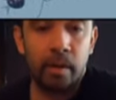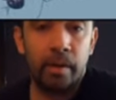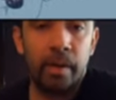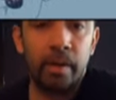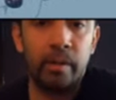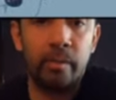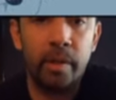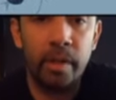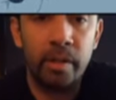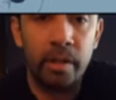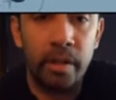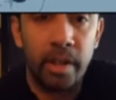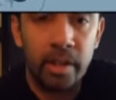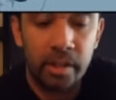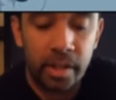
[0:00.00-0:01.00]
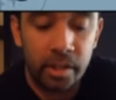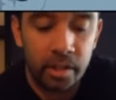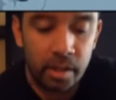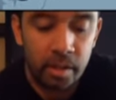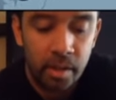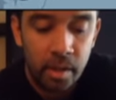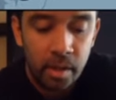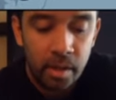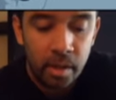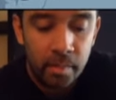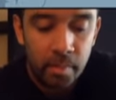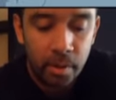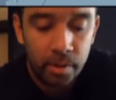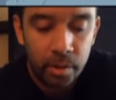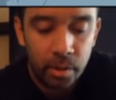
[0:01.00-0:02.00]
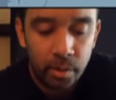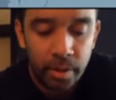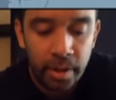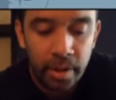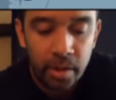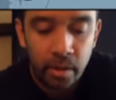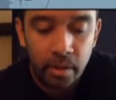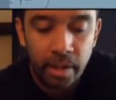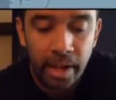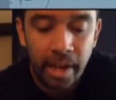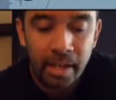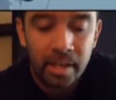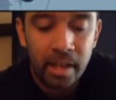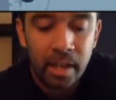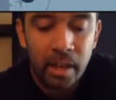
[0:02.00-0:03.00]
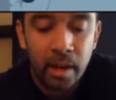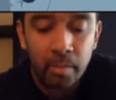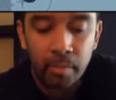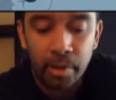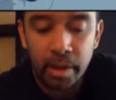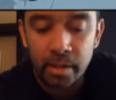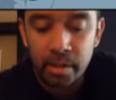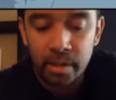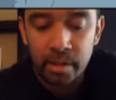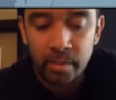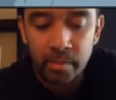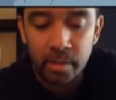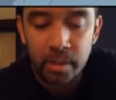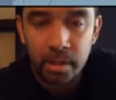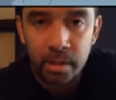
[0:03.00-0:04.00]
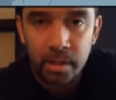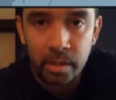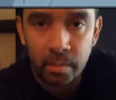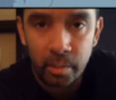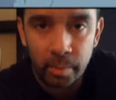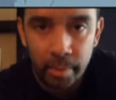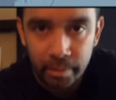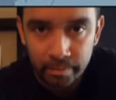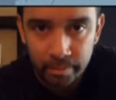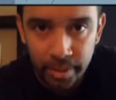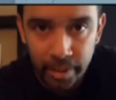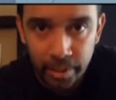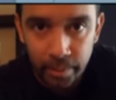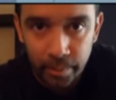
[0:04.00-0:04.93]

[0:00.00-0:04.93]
Alright, we'll get to the next section, part 3, called anti-lock brake systems, in just a moment.